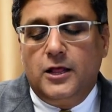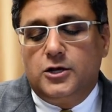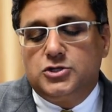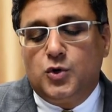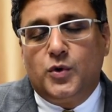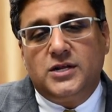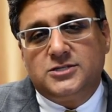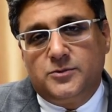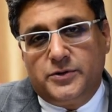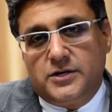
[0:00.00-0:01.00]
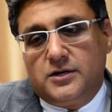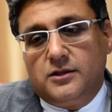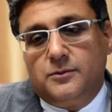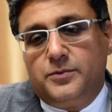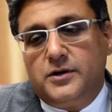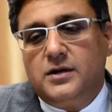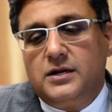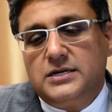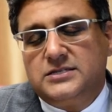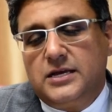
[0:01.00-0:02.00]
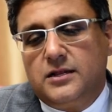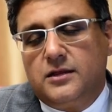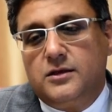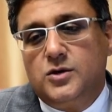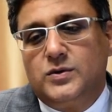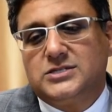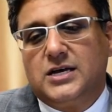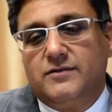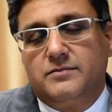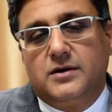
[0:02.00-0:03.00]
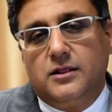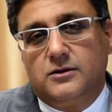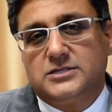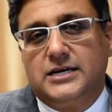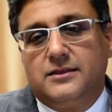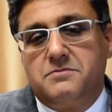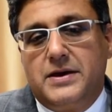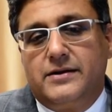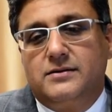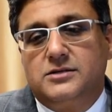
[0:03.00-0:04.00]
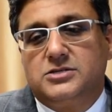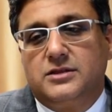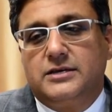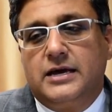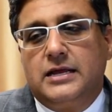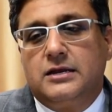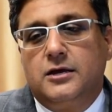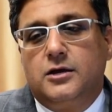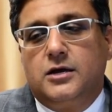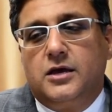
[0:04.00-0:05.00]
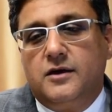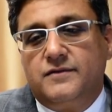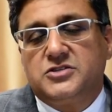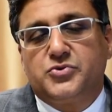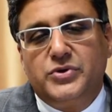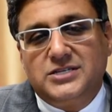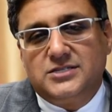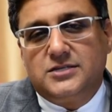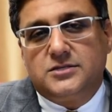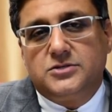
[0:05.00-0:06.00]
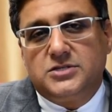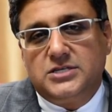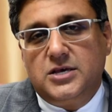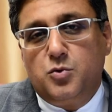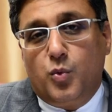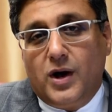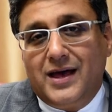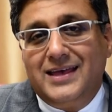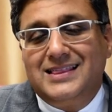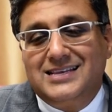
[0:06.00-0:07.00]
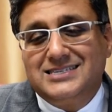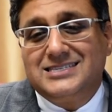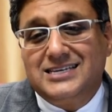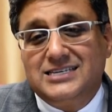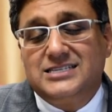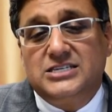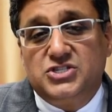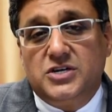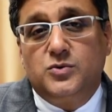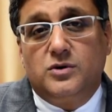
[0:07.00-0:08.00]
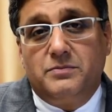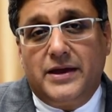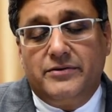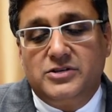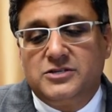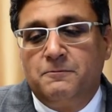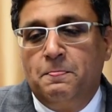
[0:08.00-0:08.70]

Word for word: So what is the burden? The burden is that the U.S. government looks at the marriage that give us reasons to see why this is a genuine marriage.